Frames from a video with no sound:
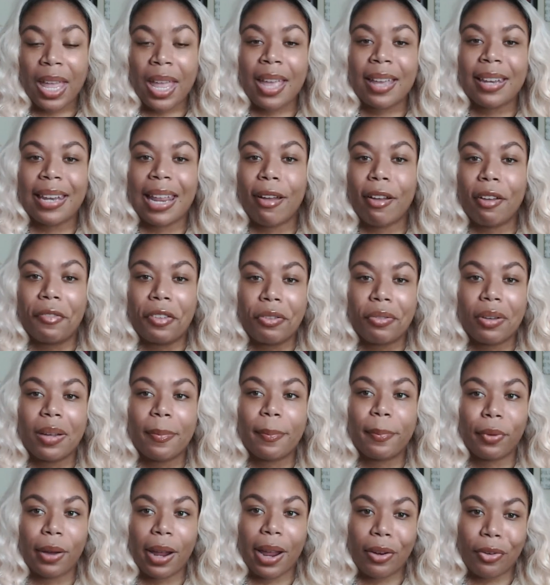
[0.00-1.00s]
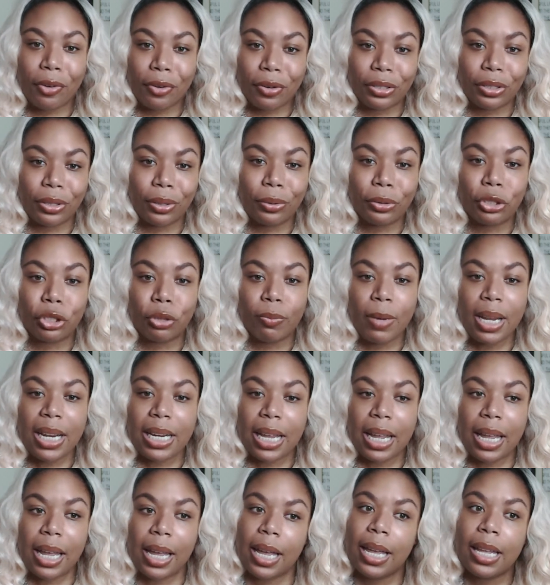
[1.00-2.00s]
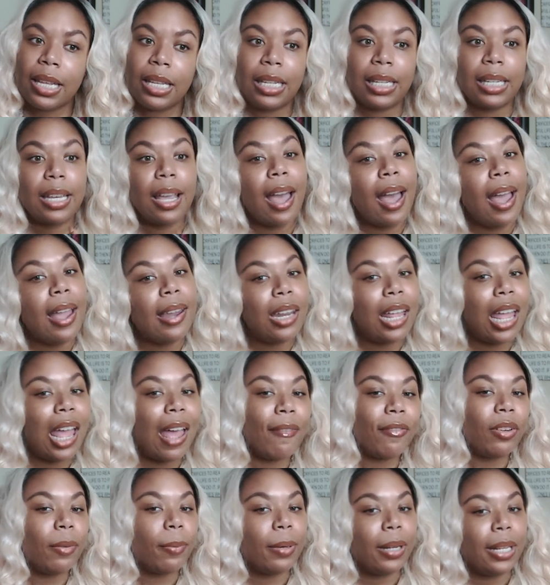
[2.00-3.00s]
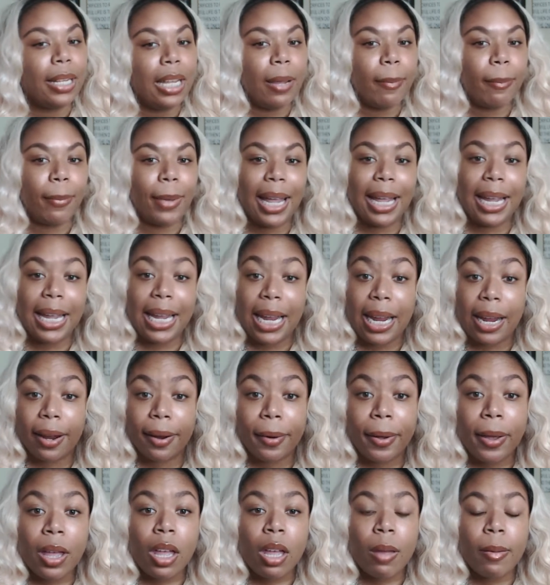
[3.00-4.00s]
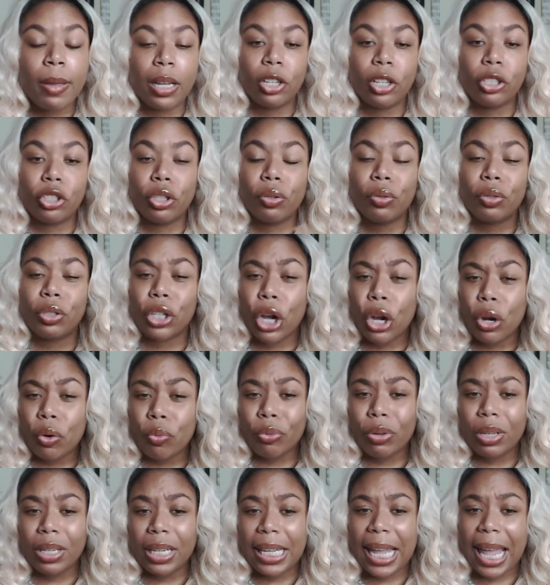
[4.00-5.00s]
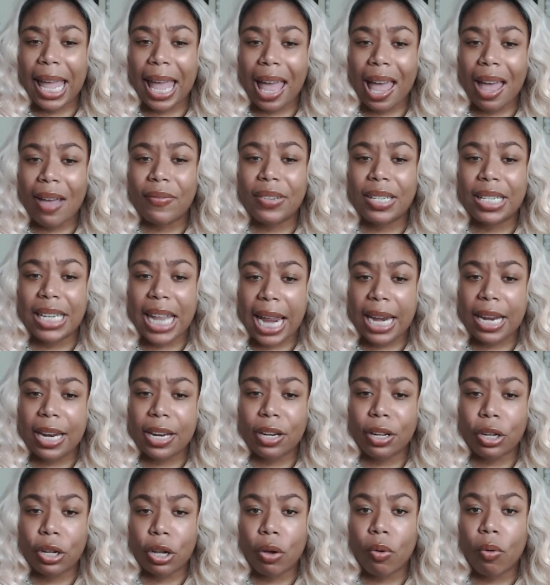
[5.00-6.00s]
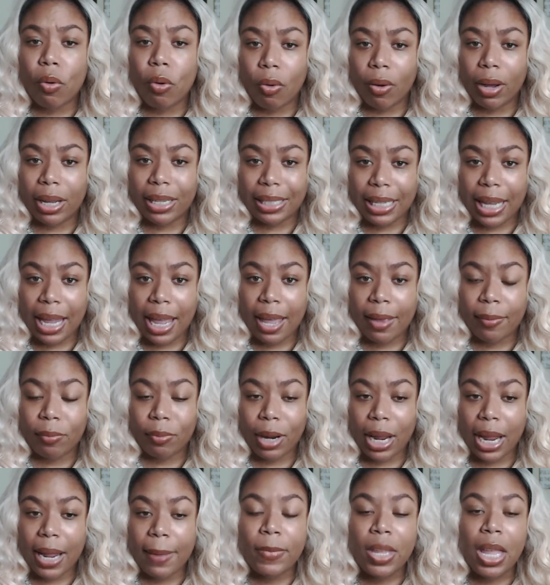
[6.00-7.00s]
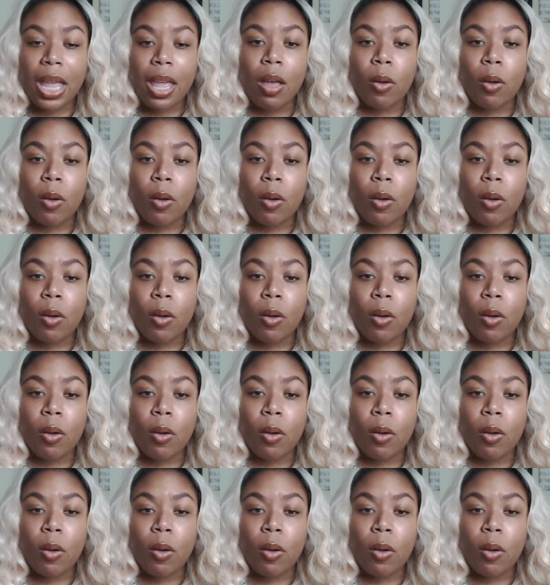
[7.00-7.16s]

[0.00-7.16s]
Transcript: Now, if you are brand new to social media, you kind of have to play it by ear because you don't really have data to go on yet, right?